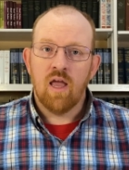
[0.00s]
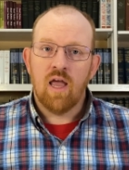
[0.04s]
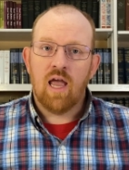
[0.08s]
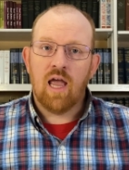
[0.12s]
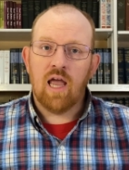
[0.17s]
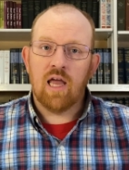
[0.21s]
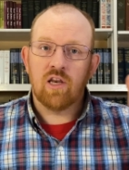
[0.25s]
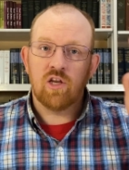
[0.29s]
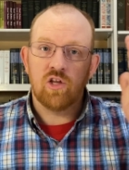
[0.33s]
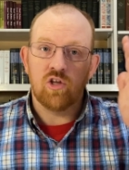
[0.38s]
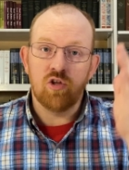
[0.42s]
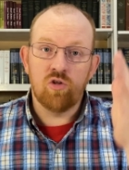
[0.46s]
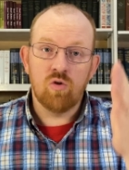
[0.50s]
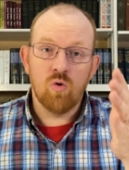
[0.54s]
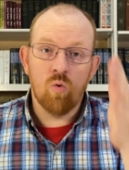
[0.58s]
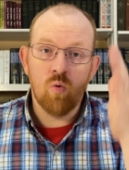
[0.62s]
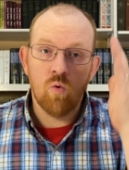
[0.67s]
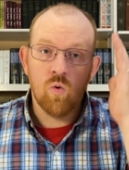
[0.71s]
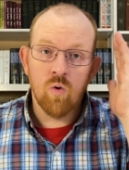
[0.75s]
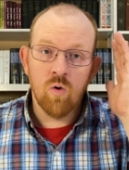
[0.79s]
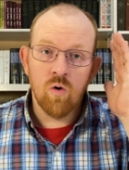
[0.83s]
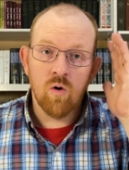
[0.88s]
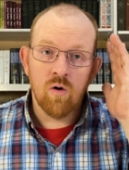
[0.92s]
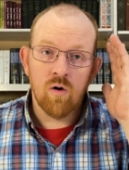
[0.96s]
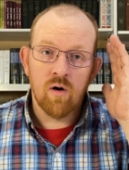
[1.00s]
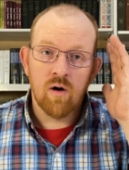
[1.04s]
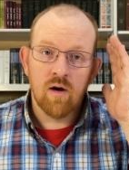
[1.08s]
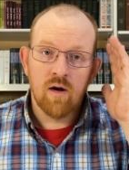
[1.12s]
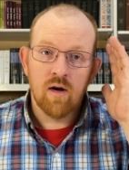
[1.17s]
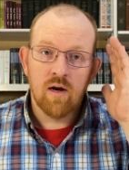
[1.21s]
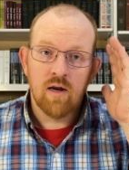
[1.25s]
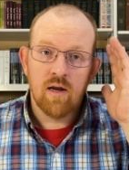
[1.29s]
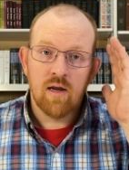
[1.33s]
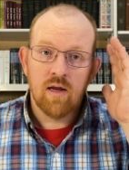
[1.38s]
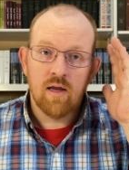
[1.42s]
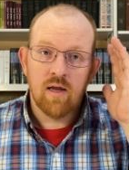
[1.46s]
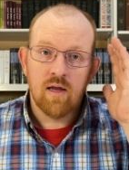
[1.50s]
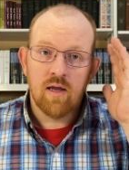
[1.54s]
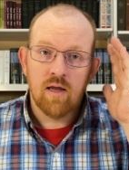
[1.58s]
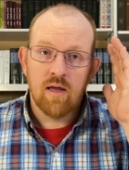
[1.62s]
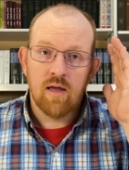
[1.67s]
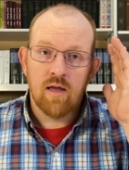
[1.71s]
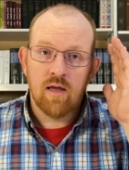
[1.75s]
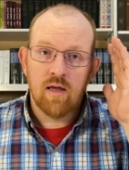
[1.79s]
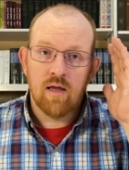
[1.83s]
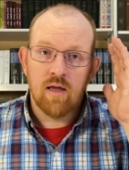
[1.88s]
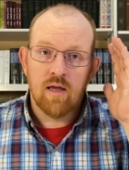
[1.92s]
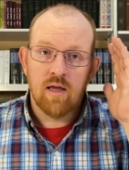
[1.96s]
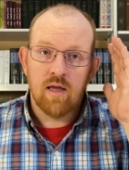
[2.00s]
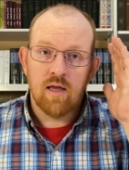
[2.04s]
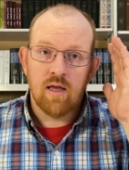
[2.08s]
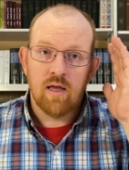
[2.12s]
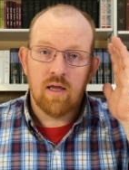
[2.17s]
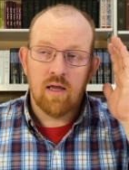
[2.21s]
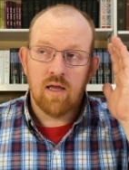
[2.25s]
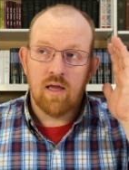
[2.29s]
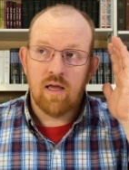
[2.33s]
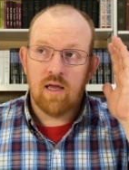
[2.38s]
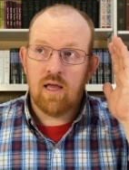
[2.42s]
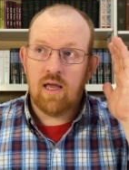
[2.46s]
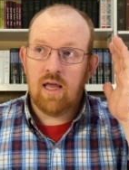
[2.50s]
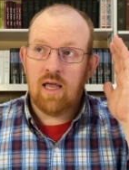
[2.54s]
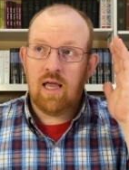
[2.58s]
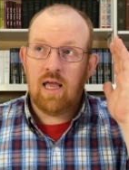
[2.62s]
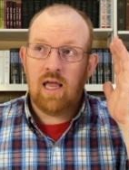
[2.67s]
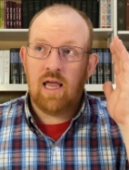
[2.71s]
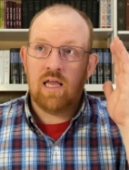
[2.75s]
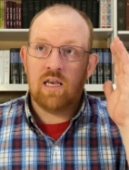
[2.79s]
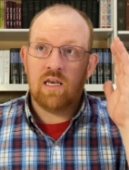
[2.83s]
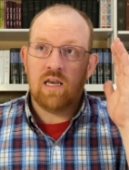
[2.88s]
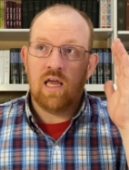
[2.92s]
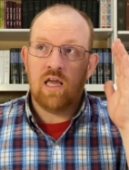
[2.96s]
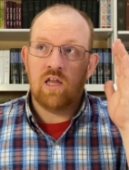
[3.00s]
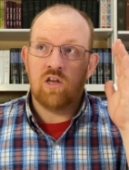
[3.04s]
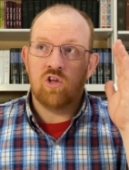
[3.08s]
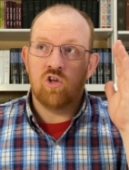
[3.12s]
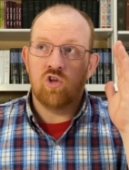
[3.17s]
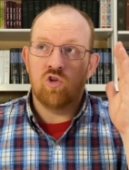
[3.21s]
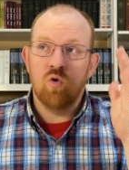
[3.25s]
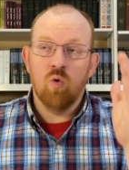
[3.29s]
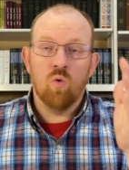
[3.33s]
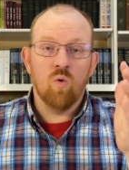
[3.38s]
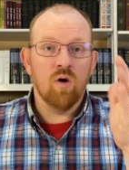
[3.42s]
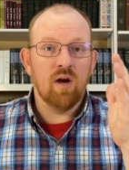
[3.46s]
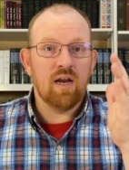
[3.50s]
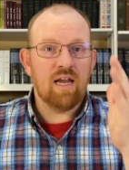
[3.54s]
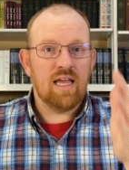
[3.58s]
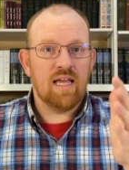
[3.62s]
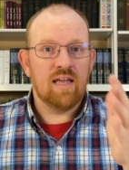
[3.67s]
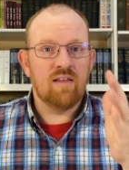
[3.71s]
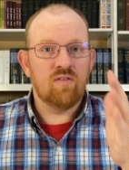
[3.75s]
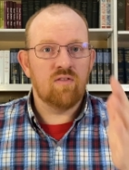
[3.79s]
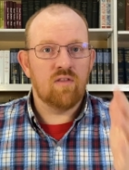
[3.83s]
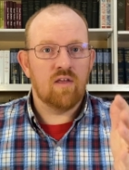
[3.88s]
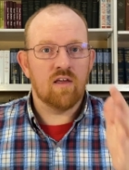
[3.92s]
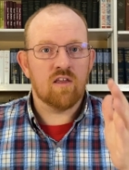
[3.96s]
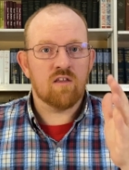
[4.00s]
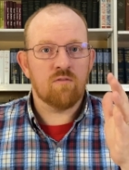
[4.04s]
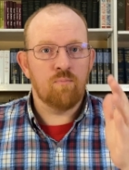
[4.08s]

and you're and and you're in this